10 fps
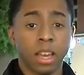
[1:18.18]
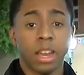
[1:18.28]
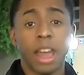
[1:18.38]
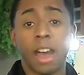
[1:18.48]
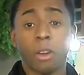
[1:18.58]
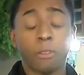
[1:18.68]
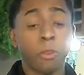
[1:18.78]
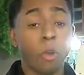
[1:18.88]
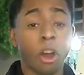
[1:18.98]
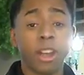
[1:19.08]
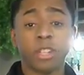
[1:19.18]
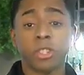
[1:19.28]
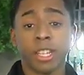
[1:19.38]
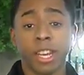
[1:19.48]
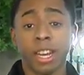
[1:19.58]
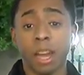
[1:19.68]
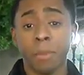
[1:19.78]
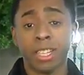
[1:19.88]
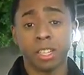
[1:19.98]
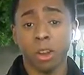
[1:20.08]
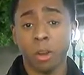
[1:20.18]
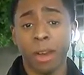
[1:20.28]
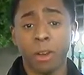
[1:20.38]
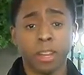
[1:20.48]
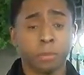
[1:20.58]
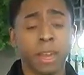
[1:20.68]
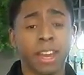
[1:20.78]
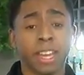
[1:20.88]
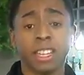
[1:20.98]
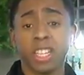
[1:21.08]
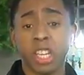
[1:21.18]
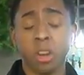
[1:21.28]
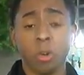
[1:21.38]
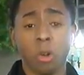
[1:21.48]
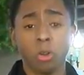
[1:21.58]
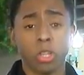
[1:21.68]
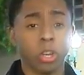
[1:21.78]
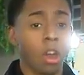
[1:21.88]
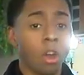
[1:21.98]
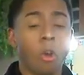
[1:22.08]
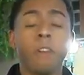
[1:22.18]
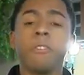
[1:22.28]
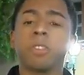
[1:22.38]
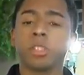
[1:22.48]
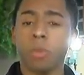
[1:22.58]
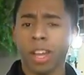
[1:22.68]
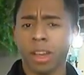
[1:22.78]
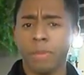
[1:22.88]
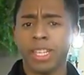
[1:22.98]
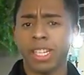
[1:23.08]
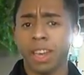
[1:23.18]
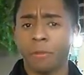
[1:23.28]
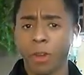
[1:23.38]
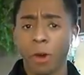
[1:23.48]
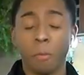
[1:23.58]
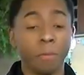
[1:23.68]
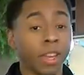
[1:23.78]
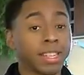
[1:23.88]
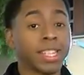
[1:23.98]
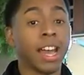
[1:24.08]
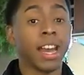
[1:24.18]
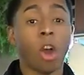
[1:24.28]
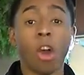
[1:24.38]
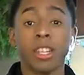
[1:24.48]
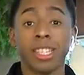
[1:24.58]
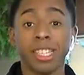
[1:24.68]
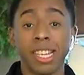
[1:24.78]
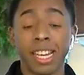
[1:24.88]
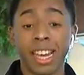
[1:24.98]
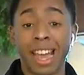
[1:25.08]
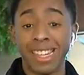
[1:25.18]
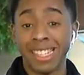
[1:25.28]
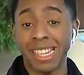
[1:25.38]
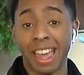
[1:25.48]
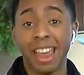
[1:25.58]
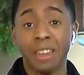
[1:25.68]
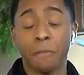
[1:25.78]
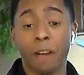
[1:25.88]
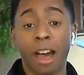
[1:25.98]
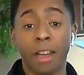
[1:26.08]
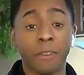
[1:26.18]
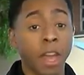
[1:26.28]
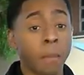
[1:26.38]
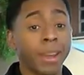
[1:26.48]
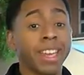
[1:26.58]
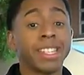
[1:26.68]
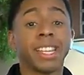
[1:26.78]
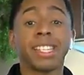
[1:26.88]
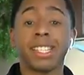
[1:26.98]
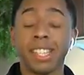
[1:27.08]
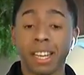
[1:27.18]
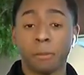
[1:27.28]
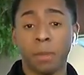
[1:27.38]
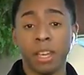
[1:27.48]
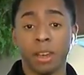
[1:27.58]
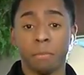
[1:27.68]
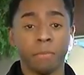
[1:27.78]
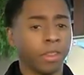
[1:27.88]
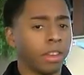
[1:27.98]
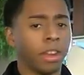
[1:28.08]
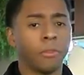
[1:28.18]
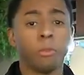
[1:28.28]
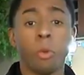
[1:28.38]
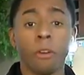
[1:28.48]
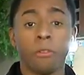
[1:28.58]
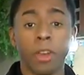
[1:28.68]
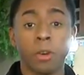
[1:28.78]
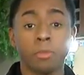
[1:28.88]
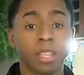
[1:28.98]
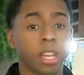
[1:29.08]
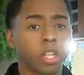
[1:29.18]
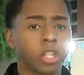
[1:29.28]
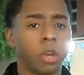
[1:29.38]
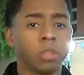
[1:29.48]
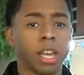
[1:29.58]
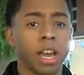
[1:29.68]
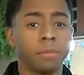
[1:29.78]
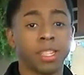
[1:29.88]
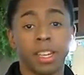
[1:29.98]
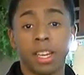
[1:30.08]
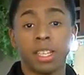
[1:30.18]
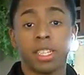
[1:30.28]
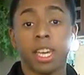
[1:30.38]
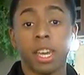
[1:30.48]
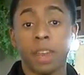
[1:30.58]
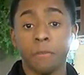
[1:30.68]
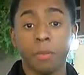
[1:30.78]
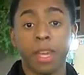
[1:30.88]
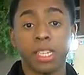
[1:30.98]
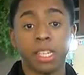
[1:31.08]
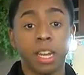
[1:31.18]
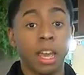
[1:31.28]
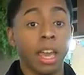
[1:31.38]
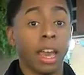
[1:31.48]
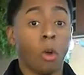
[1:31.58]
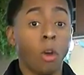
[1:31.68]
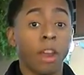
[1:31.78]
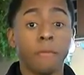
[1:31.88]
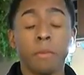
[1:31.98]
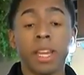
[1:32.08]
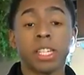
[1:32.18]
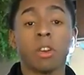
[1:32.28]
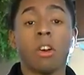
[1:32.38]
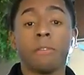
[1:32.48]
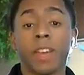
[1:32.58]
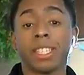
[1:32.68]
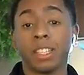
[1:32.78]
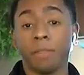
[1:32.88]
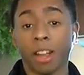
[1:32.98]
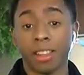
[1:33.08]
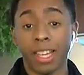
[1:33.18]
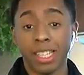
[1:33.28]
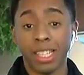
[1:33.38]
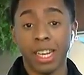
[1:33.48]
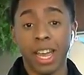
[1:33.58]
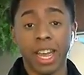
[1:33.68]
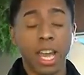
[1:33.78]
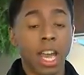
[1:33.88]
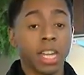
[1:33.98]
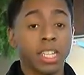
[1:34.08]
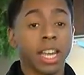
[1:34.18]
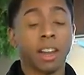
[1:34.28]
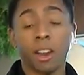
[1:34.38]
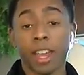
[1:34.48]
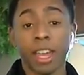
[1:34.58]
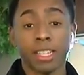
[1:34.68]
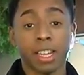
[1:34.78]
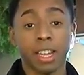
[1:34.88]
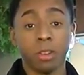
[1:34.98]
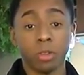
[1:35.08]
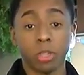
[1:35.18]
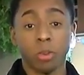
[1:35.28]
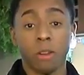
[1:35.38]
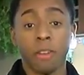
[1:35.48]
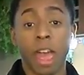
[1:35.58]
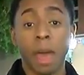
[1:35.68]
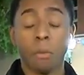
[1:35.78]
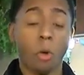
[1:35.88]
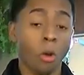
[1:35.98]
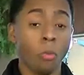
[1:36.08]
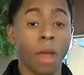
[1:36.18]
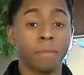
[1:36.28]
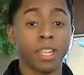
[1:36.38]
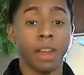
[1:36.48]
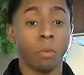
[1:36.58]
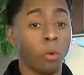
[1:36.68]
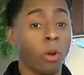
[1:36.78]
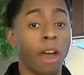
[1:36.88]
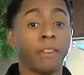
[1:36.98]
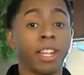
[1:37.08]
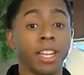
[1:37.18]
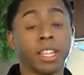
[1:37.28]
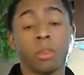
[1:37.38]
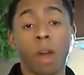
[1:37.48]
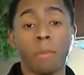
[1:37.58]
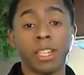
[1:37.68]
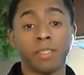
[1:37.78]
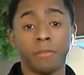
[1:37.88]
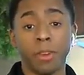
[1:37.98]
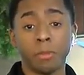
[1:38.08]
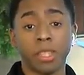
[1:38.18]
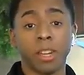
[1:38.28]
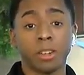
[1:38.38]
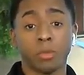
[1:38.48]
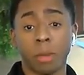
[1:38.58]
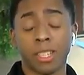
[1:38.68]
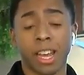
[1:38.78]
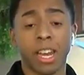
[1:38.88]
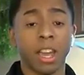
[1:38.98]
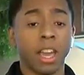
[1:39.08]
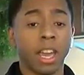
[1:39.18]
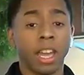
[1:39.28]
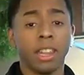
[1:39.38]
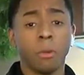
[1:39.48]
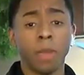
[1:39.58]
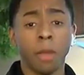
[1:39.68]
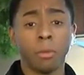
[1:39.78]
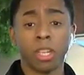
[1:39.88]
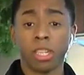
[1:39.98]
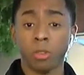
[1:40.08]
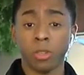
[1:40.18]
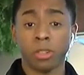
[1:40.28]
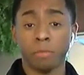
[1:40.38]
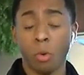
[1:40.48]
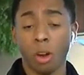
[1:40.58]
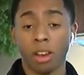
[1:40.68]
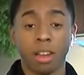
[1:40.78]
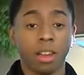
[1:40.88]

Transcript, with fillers: Now, if you are interested in coming to learn about Hispanic and Latino culture, or if you just want to come and see a film, tonight, Argentina 1985 begins at 6 p.m. Now, for more films, showtimes, ticket information, or information on Festival de Cine, check out our KSLA News 12 app or website where we'll have a link to the Robinson Film Center's website and they'll be able to show you some more.